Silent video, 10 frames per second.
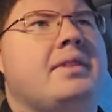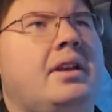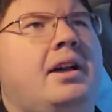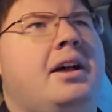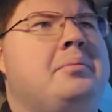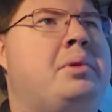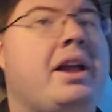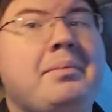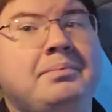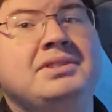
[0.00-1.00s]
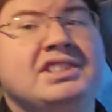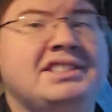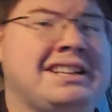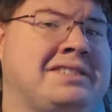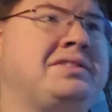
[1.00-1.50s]
But I
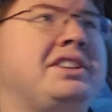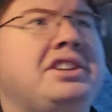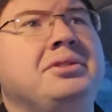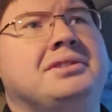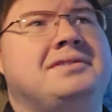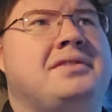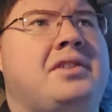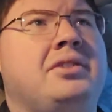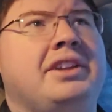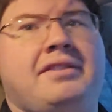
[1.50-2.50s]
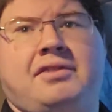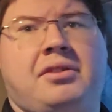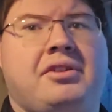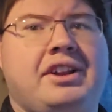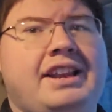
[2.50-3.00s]
successfully used Vivaldi for
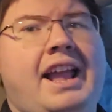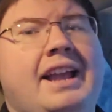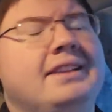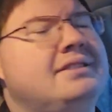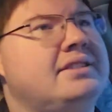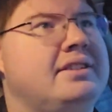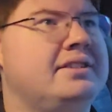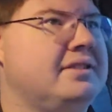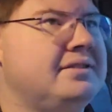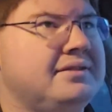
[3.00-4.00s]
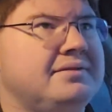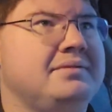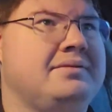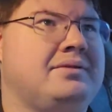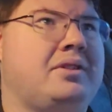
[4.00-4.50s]
30 days,
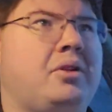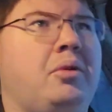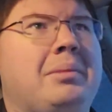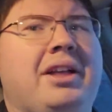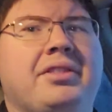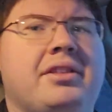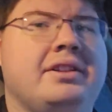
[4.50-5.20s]
for a whole month.